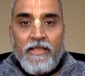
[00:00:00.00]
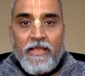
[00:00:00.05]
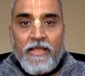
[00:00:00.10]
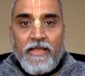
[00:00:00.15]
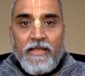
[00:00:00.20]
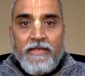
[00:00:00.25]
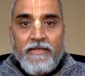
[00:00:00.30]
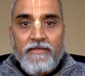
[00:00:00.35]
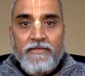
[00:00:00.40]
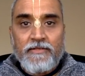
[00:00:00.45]

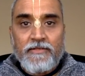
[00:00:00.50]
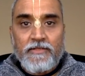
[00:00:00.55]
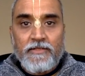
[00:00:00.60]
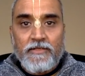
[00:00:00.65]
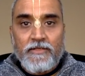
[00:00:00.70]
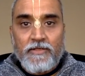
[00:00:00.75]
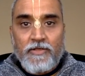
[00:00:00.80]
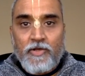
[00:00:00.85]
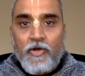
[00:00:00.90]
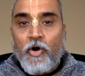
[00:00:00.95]
and
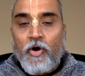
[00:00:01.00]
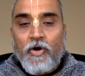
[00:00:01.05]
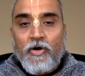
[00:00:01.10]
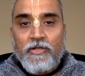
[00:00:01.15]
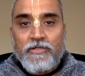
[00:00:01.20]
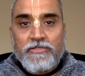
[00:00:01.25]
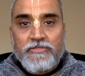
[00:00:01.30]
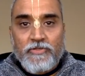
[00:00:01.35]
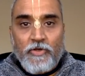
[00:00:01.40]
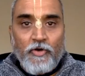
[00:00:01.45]

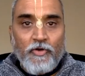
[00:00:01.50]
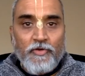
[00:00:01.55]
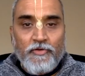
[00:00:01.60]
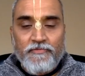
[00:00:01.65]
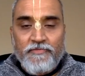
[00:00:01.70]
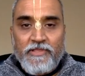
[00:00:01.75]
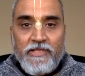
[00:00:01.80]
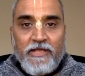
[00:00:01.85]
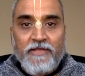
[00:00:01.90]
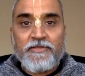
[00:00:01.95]
calls all
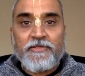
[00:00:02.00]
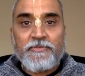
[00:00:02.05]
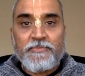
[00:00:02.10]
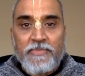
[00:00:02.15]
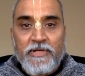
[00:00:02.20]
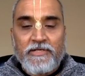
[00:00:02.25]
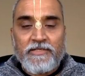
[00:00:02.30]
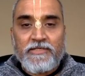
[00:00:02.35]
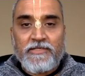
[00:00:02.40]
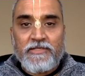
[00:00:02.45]
of the other
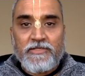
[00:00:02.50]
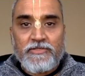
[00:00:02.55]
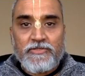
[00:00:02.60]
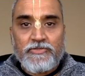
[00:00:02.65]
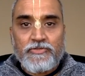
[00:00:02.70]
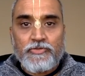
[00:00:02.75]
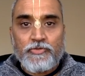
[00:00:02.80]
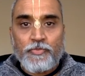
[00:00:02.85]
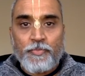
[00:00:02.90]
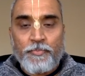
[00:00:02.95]

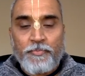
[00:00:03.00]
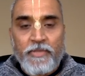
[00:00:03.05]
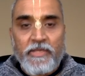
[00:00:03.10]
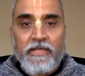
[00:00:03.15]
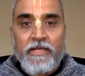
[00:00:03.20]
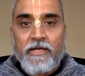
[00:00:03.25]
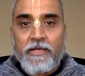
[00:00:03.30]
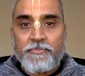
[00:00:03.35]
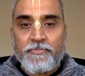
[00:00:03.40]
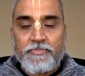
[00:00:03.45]
monkeys to
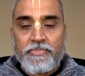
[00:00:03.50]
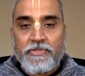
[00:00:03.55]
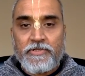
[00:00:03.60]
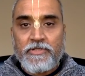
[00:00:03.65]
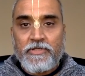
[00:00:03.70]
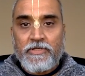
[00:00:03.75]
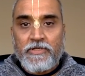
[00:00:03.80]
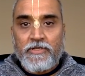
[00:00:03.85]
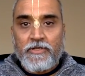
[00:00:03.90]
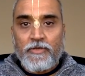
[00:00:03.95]
pick up
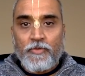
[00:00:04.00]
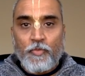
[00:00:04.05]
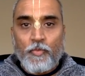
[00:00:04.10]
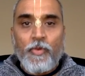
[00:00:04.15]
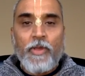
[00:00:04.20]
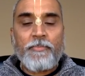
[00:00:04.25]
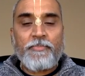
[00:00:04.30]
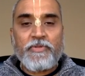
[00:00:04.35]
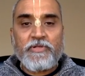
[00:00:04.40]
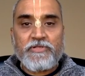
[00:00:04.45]

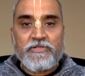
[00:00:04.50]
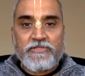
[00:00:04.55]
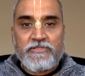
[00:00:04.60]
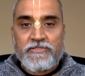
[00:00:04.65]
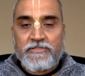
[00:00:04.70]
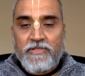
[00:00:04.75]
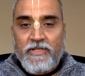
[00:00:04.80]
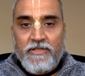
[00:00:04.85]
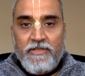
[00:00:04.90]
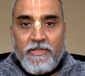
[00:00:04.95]

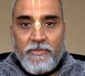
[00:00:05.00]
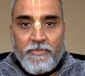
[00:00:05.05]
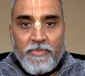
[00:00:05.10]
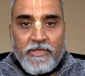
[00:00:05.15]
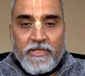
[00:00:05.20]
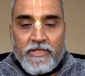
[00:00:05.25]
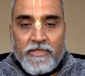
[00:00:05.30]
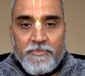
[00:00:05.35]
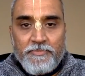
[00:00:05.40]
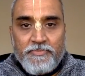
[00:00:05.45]
weapons, and they
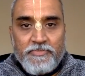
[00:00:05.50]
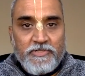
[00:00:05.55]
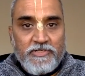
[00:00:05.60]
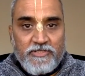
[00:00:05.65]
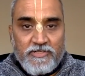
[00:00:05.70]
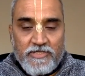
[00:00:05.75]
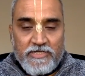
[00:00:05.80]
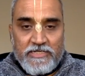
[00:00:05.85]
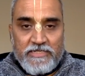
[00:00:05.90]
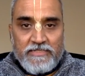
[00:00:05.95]
pick up
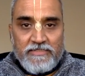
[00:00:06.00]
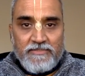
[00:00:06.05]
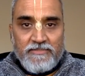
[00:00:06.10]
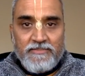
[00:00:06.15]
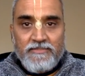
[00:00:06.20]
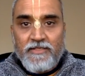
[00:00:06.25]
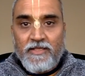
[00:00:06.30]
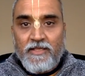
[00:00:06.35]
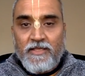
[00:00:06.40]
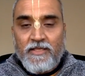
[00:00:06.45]

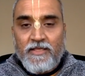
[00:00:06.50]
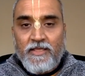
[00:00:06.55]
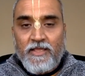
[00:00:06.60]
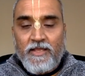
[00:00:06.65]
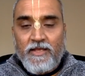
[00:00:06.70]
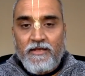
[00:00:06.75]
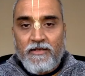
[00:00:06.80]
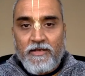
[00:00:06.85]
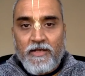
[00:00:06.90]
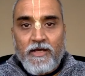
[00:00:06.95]
trees
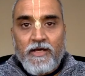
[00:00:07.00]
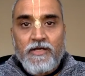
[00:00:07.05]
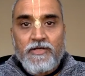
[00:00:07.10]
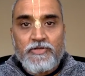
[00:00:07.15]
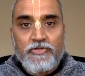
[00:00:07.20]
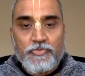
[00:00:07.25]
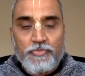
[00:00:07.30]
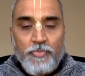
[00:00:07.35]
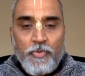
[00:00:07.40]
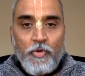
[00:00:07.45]
and
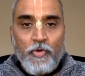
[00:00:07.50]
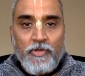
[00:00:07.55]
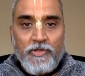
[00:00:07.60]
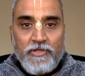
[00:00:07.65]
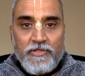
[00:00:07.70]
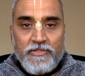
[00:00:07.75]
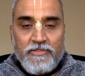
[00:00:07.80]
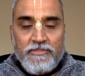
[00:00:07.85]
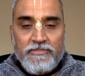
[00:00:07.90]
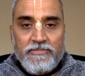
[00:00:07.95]
large
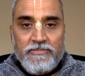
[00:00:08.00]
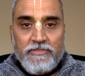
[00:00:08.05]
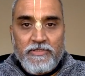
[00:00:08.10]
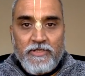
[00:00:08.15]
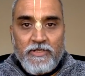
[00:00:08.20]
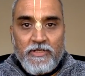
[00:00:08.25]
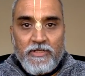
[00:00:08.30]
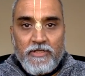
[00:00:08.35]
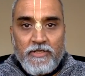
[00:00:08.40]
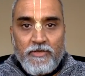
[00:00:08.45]
boulders
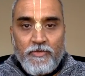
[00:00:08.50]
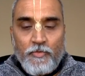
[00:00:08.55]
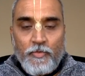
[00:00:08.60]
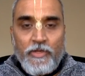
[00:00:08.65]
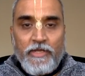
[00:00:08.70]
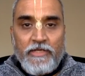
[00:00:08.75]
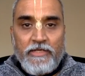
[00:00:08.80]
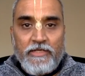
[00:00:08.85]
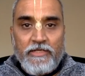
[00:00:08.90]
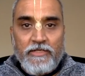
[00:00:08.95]

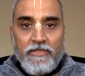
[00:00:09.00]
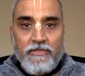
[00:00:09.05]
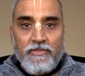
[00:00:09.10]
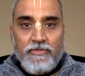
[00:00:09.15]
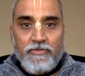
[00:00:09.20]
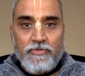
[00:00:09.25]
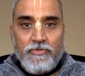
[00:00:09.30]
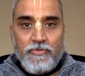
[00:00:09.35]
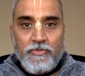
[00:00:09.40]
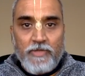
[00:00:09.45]
waiting
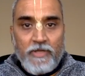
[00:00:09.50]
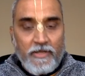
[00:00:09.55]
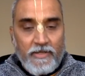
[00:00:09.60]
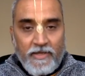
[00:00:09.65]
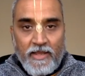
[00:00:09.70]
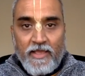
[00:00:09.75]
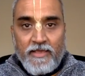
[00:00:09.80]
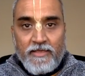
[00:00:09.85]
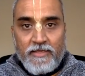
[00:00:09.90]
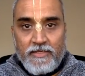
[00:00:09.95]
to
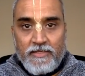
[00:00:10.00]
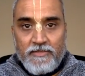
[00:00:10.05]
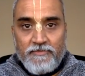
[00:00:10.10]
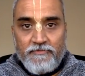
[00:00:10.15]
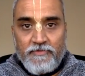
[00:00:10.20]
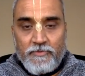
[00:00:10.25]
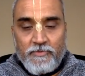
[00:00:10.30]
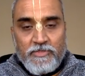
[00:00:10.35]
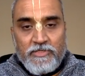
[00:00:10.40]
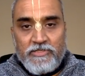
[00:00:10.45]
attack
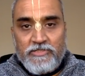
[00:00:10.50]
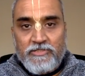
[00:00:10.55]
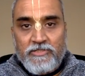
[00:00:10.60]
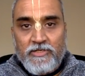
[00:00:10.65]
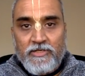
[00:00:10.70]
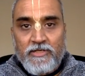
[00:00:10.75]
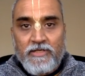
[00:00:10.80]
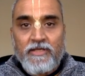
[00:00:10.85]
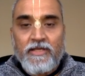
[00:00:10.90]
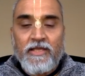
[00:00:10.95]

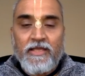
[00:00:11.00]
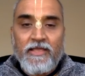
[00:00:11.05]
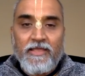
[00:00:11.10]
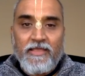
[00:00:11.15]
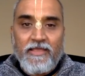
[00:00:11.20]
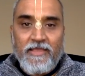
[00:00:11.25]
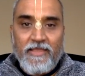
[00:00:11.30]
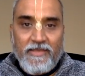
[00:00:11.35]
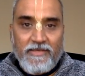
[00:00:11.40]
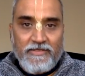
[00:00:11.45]
Vibhishana
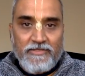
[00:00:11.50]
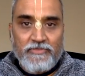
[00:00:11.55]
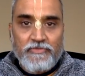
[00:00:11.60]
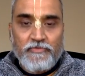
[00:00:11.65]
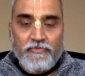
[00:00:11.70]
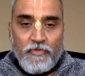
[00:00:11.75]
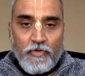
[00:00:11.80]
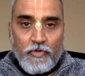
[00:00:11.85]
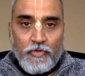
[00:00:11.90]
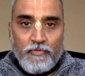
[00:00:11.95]
and his
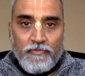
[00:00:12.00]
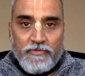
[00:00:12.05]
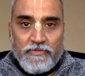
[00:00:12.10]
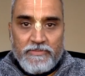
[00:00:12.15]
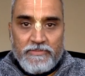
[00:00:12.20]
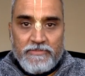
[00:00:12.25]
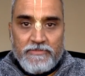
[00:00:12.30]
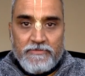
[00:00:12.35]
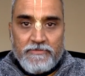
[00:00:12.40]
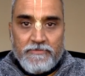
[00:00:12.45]

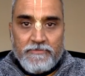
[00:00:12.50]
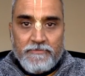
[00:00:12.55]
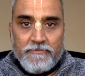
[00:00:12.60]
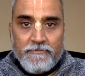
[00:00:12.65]
followers.